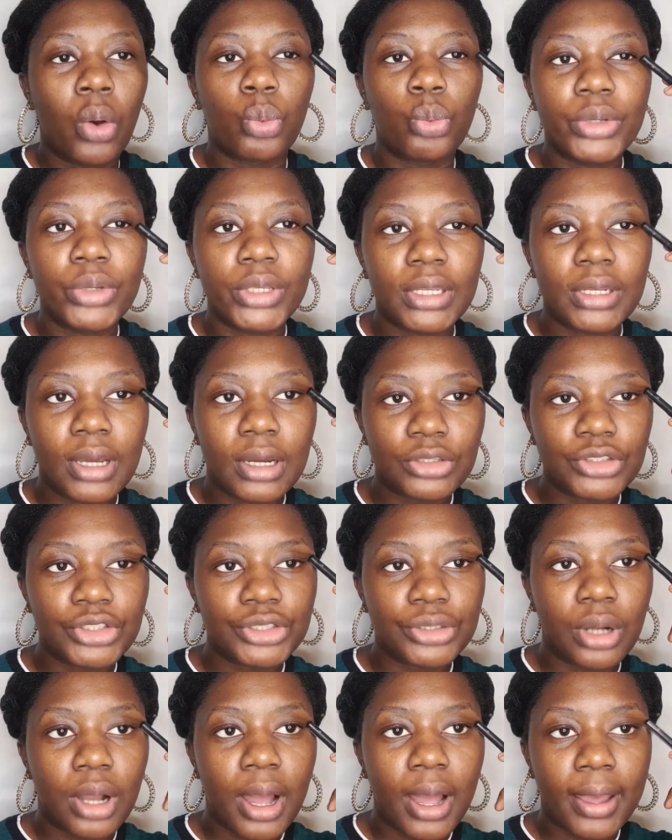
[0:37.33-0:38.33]
winging out
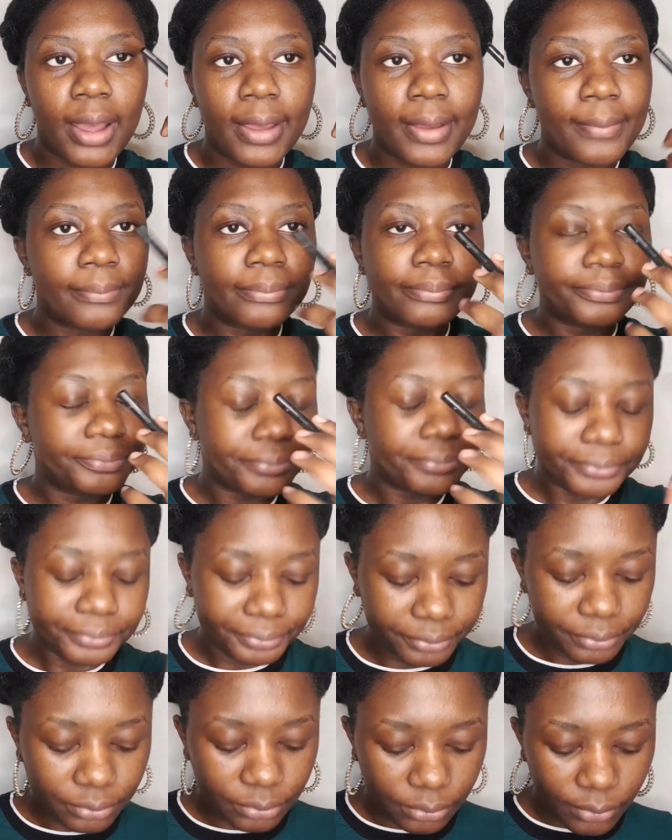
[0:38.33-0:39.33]
your eye,
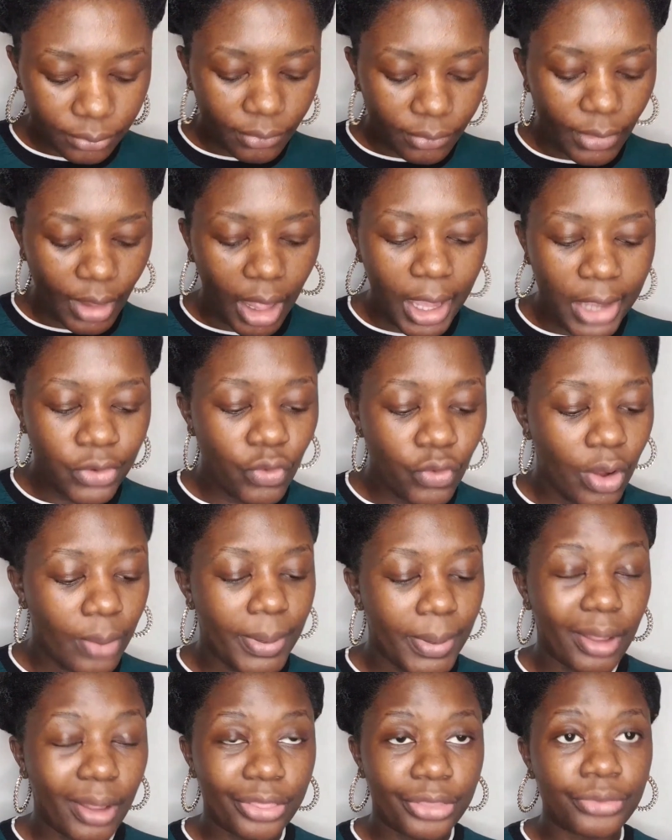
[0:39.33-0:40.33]
I know
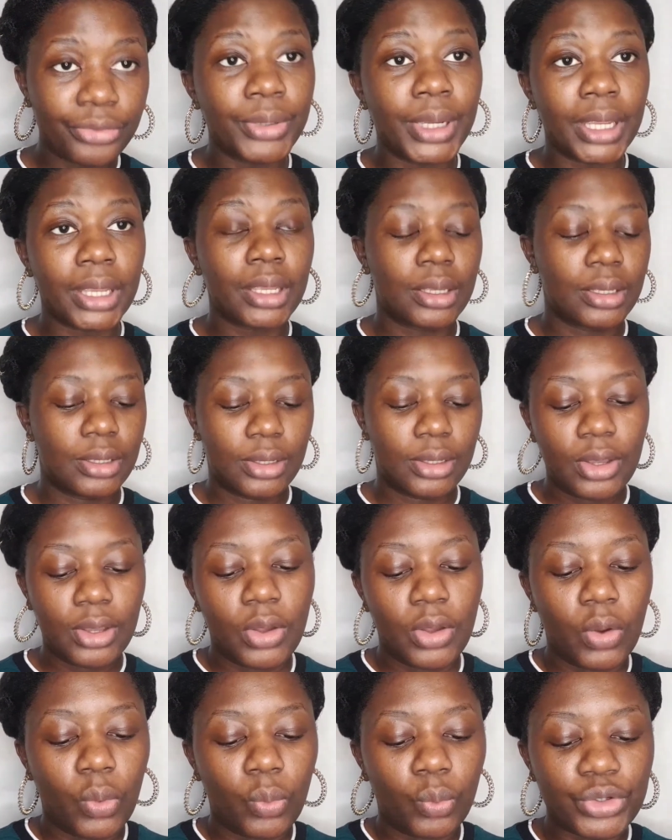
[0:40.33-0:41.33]
about three,
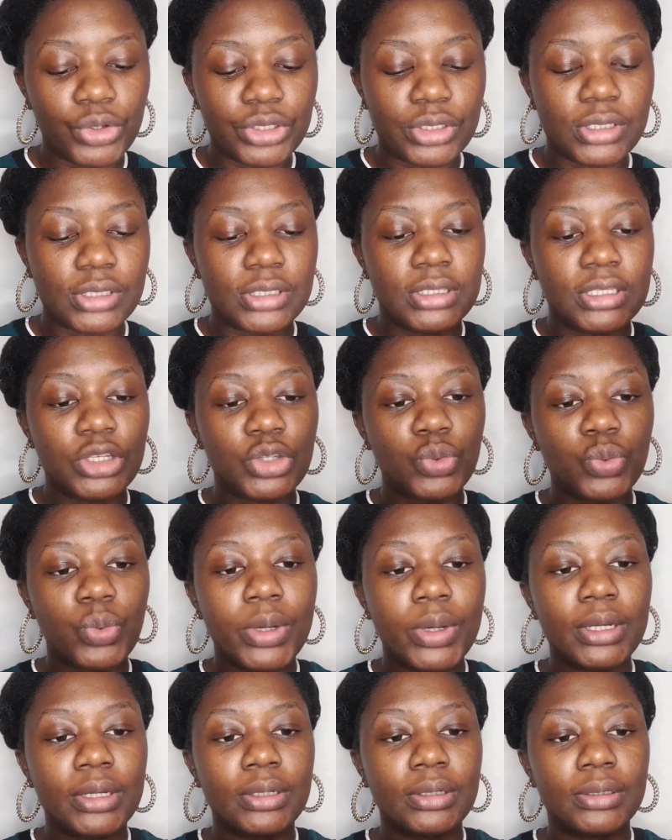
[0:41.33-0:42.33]
which is this
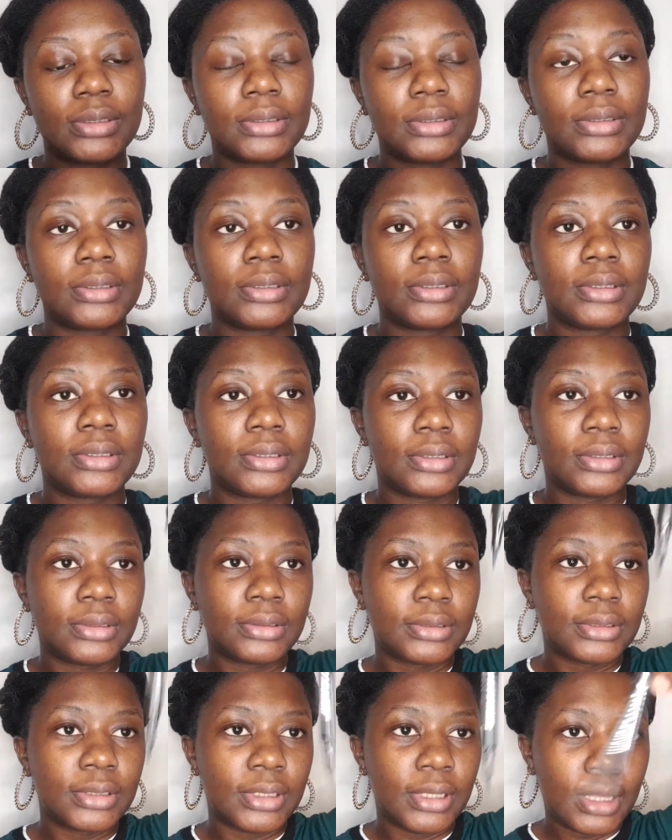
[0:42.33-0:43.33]
one.
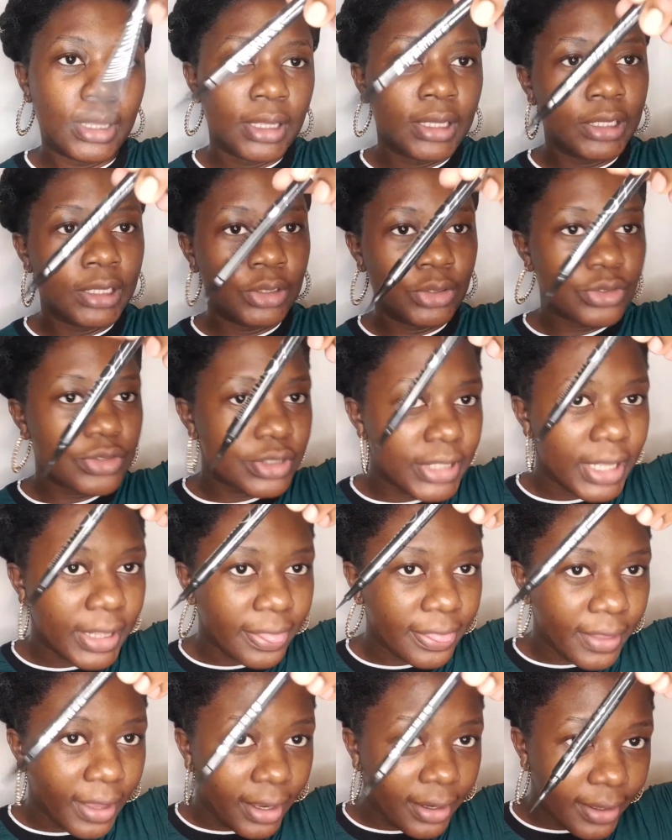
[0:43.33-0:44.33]
It looks
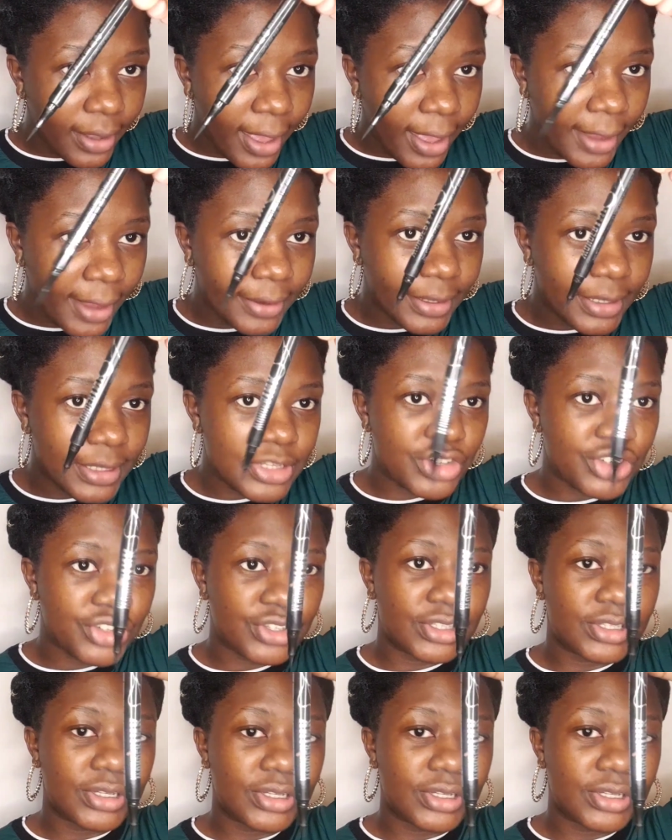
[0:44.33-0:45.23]
like that, and it's